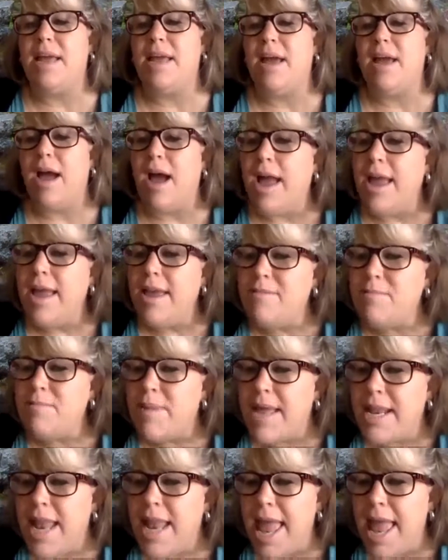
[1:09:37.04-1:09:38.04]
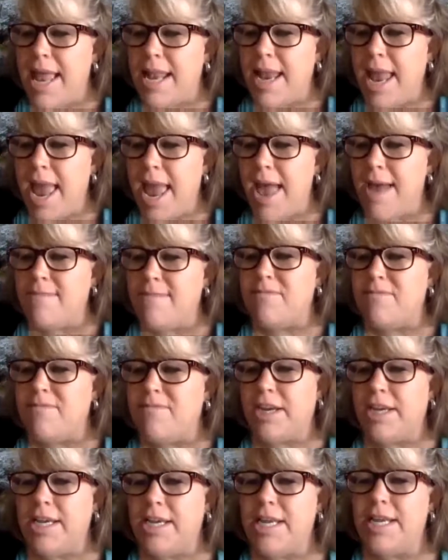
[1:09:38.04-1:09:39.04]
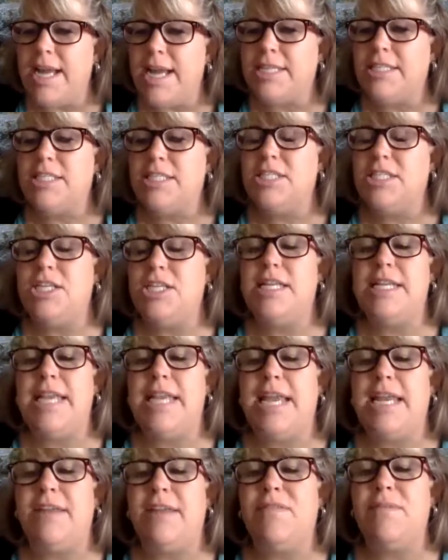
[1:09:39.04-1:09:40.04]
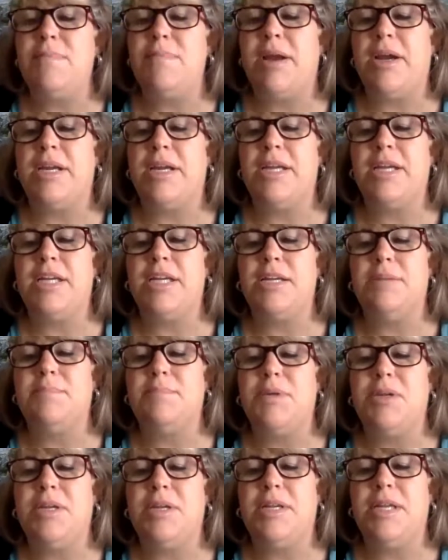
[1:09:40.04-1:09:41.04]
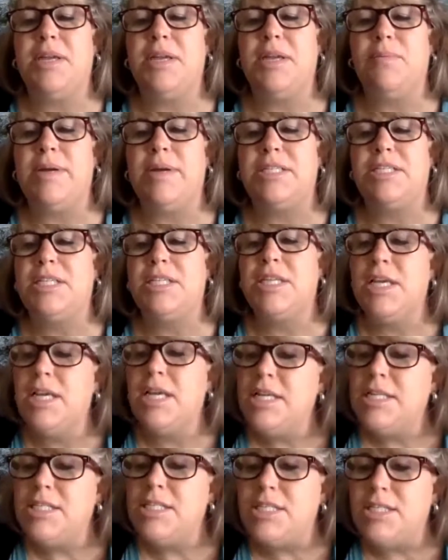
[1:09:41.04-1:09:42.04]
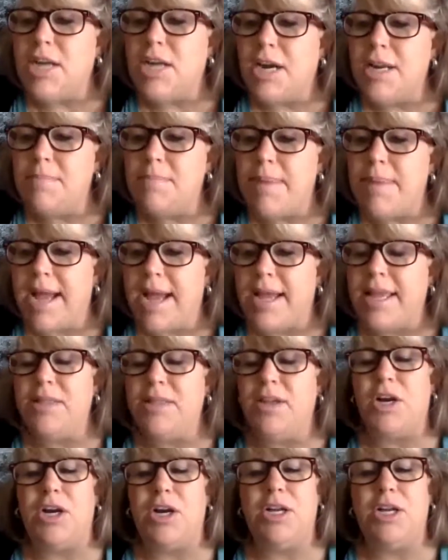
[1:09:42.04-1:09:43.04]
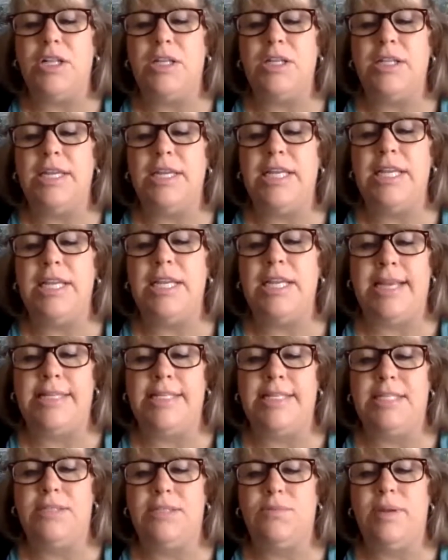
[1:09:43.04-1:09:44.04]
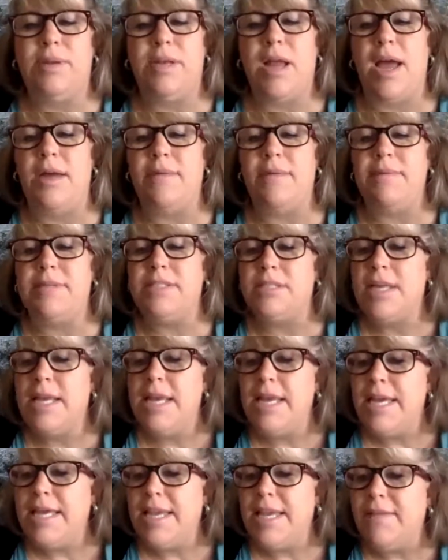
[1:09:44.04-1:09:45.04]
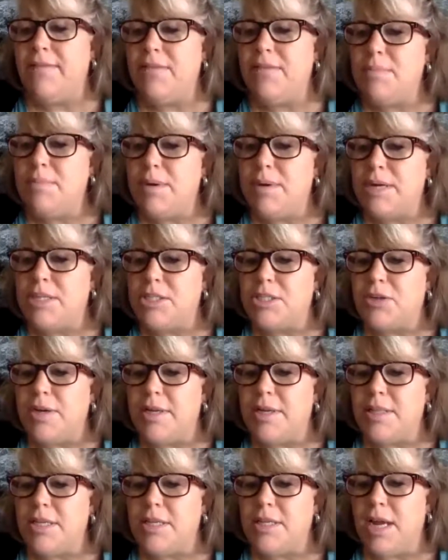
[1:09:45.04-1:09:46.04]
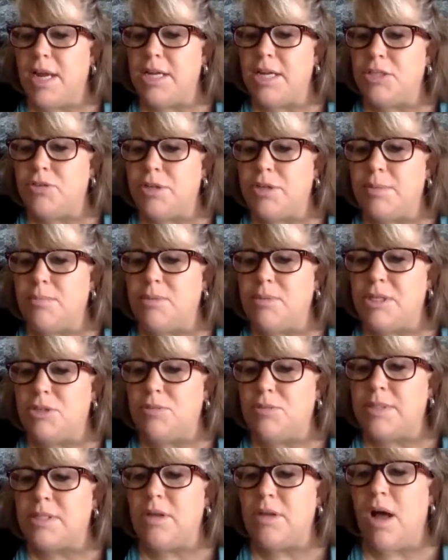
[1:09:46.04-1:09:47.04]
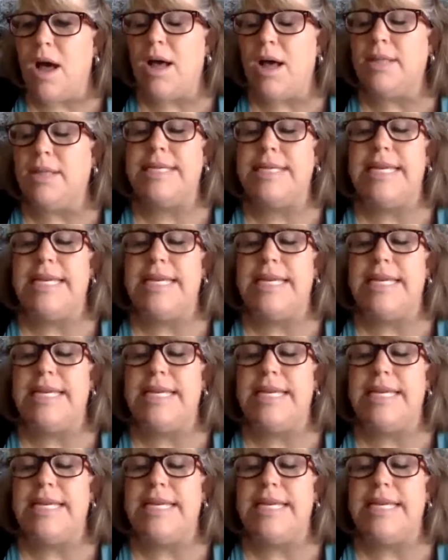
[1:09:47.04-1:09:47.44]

and am very connected to the Native American community, which started back in the early 90s when I was given a book during a dream which was called